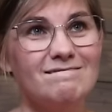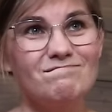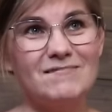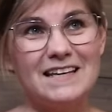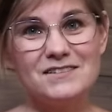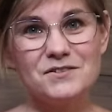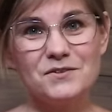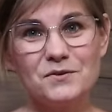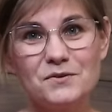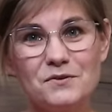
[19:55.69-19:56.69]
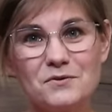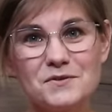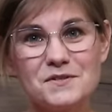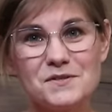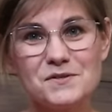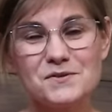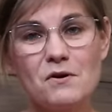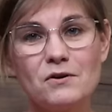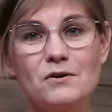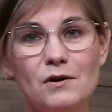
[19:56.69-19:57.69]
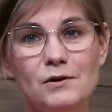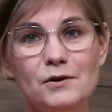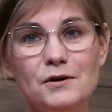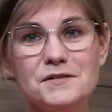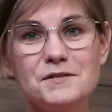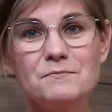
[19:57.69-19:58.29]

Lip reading: into those strong colors.